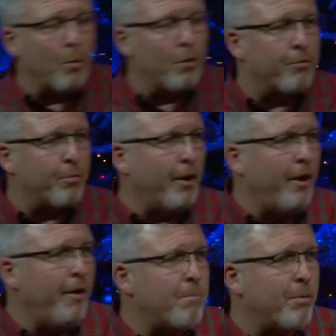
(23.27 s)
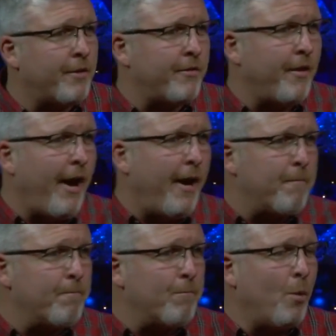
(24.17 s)
were three, but uh,
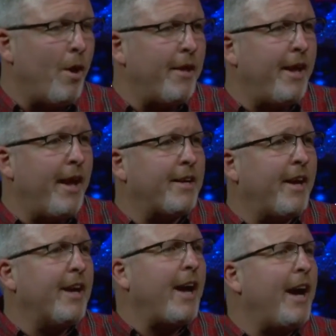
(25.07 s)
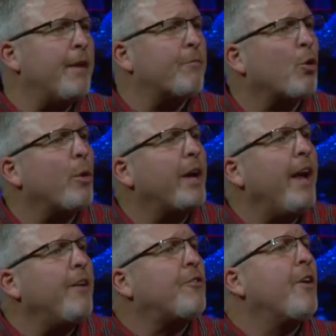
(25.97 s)
well, it, it, it kind of
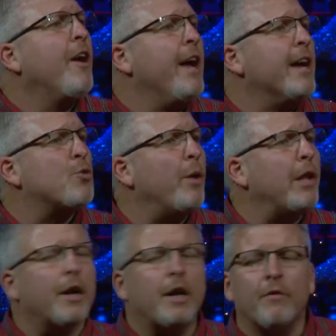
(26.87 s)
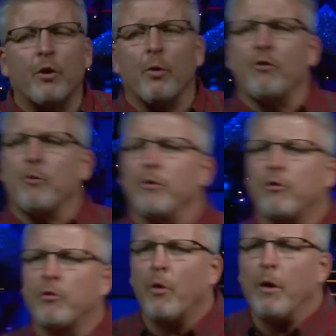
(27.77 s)
creates, as we look at the Christmas story,